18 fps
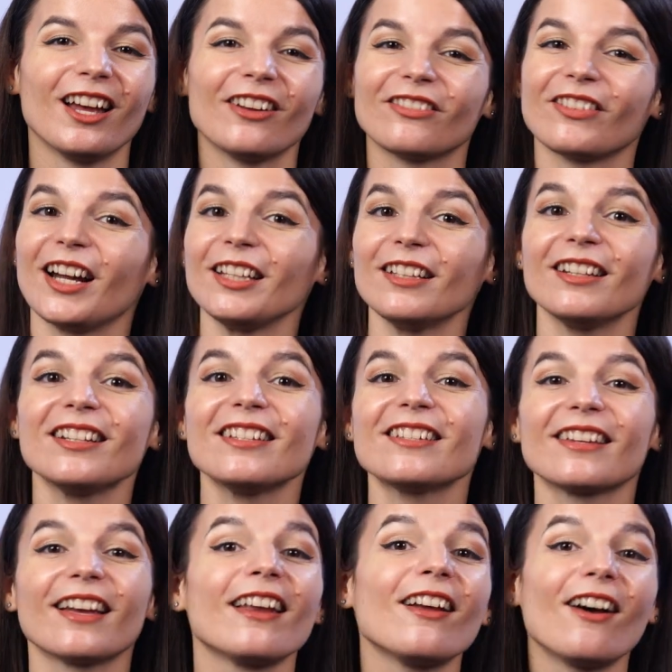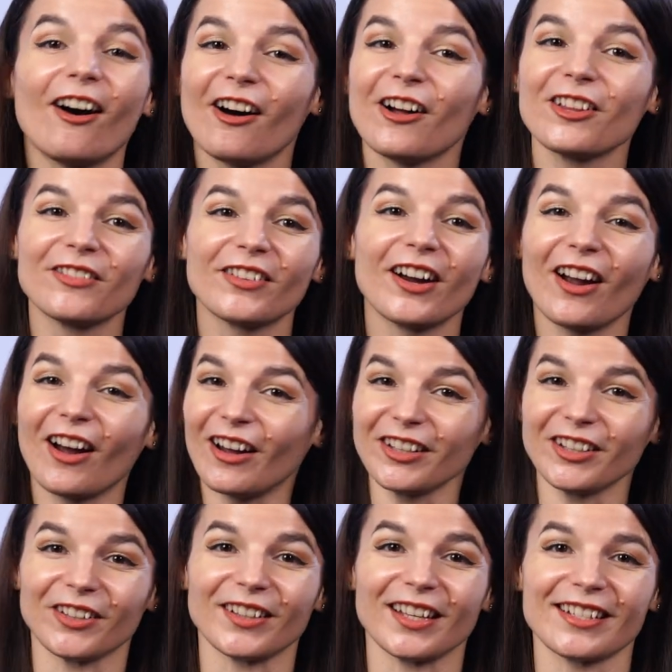Find it inside all of our
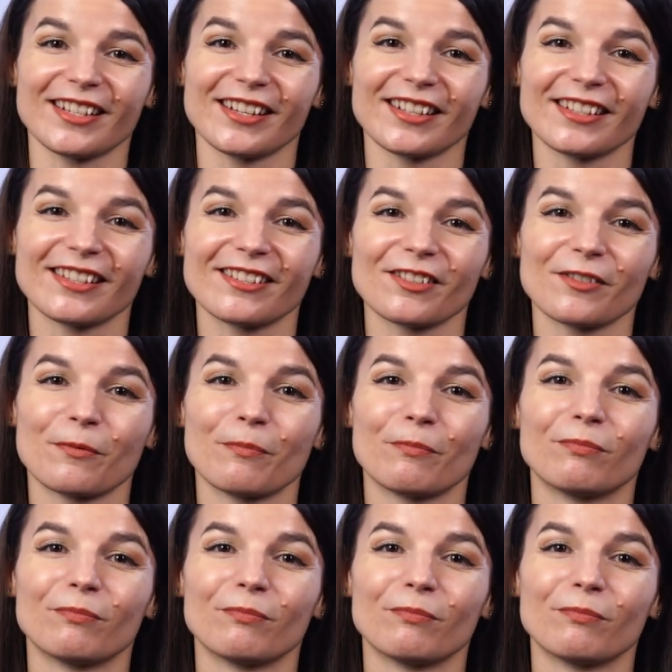audio lessons.